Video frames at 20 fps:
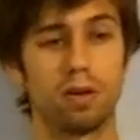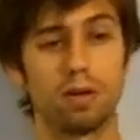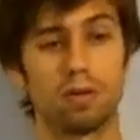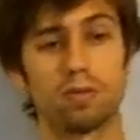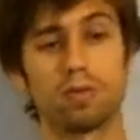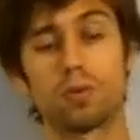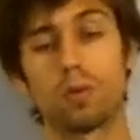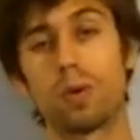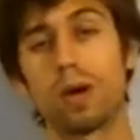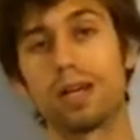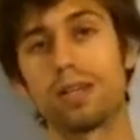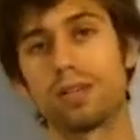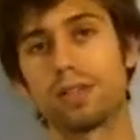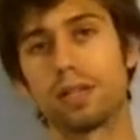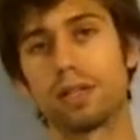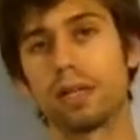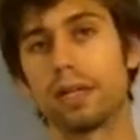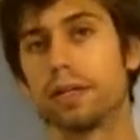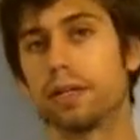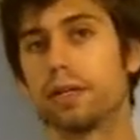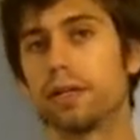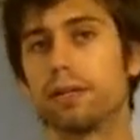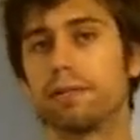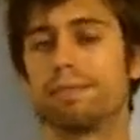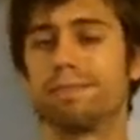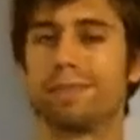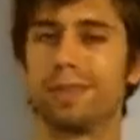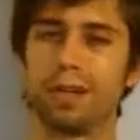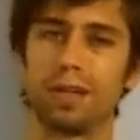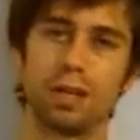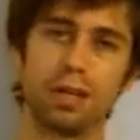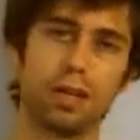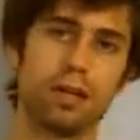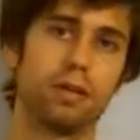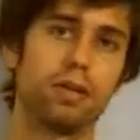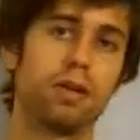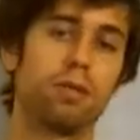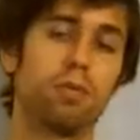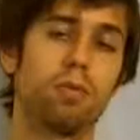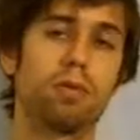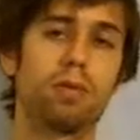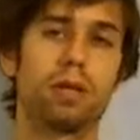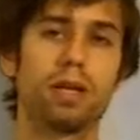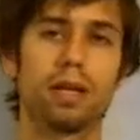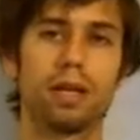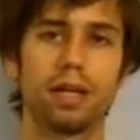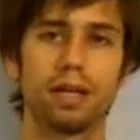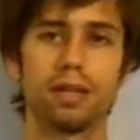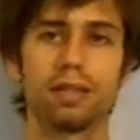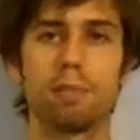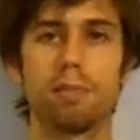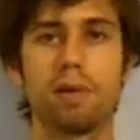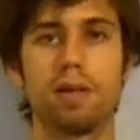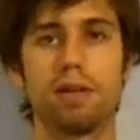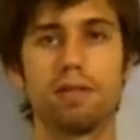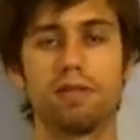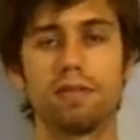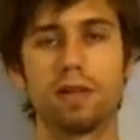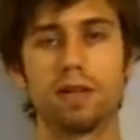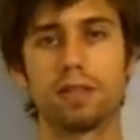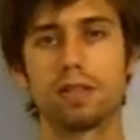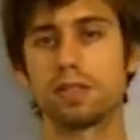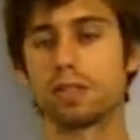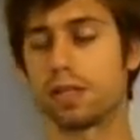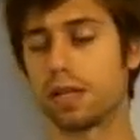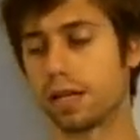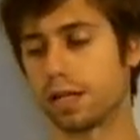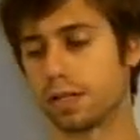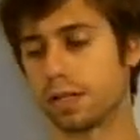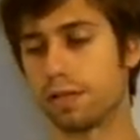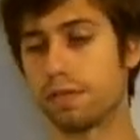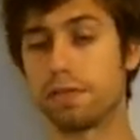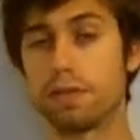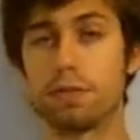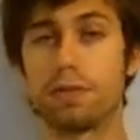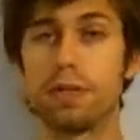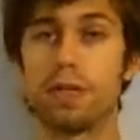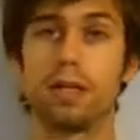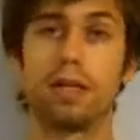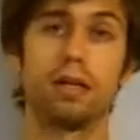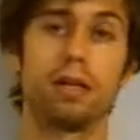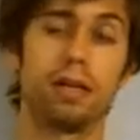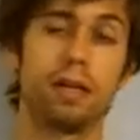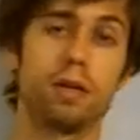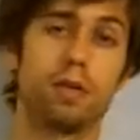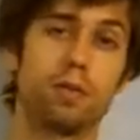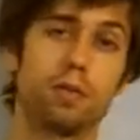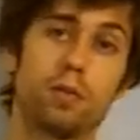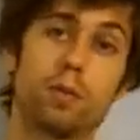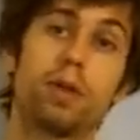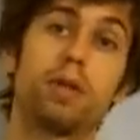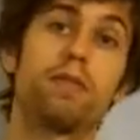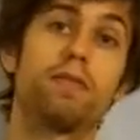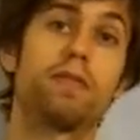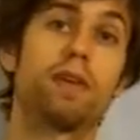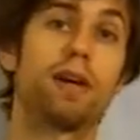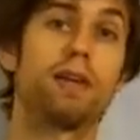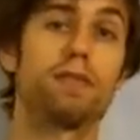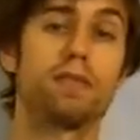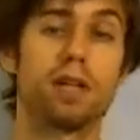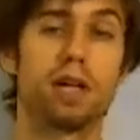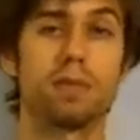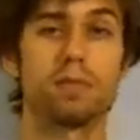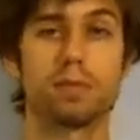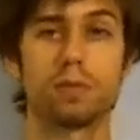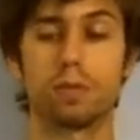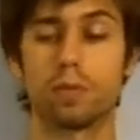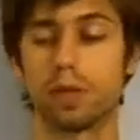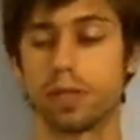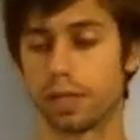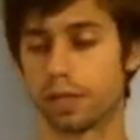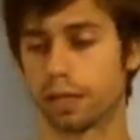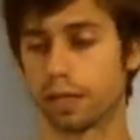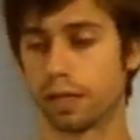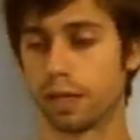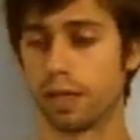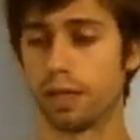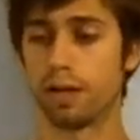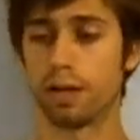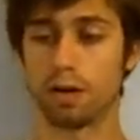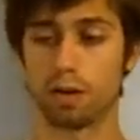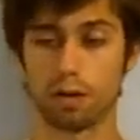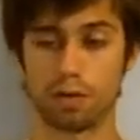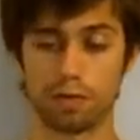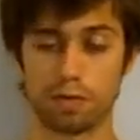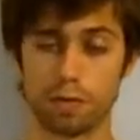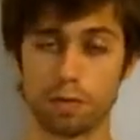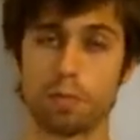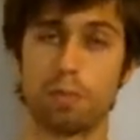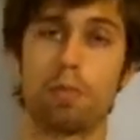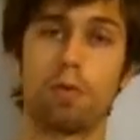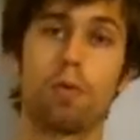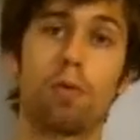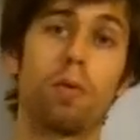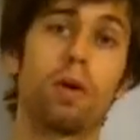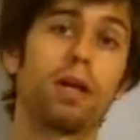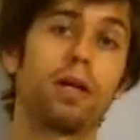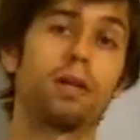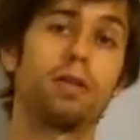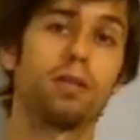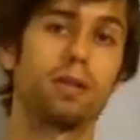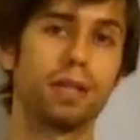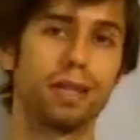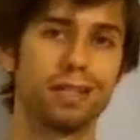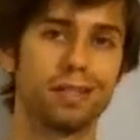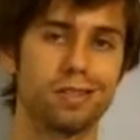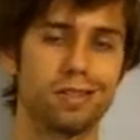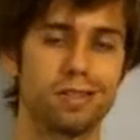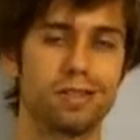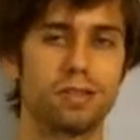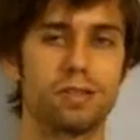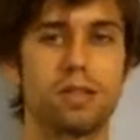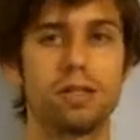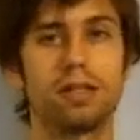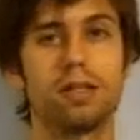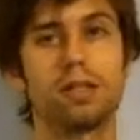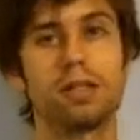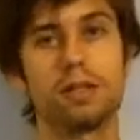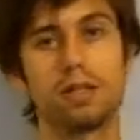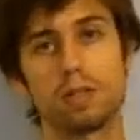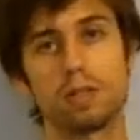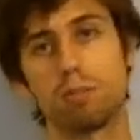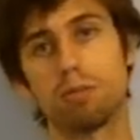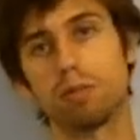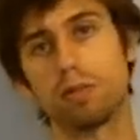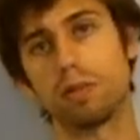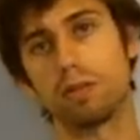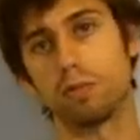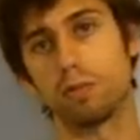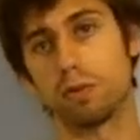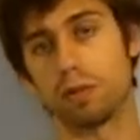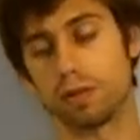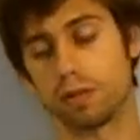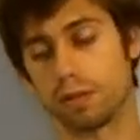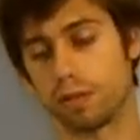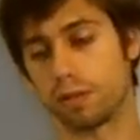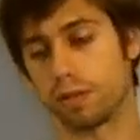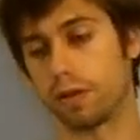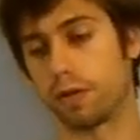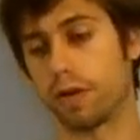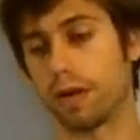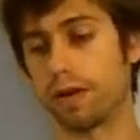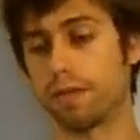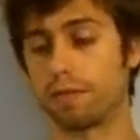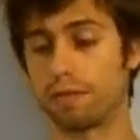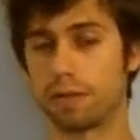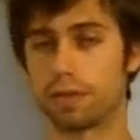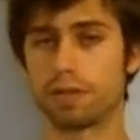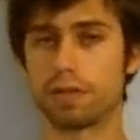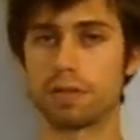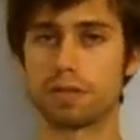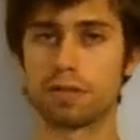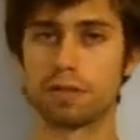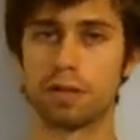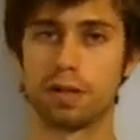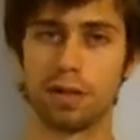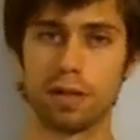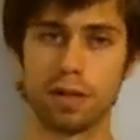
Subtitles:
or twice a year, you're not really going to get the benefits as if you did it, you know, 3 to 5 times a week, or if you're more regular and consistent and disciplined with your efforts.